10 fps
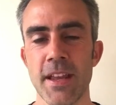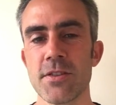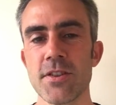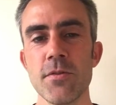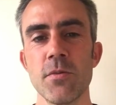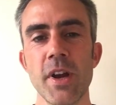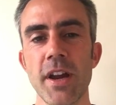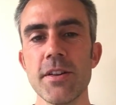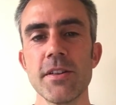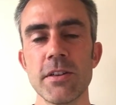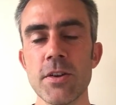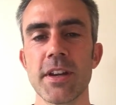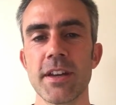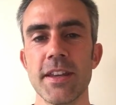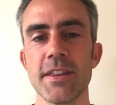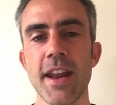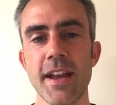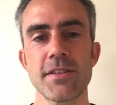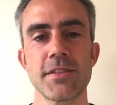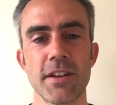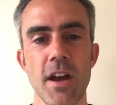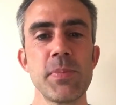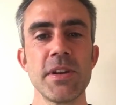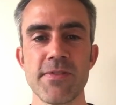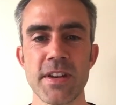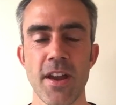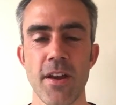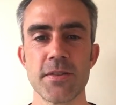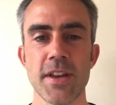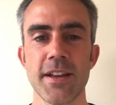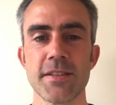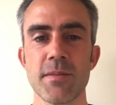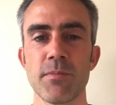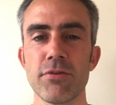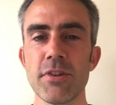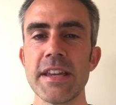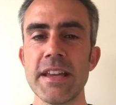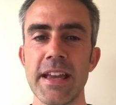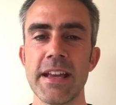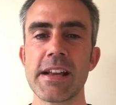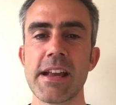So we're going to look in the next couple of videos at some pretty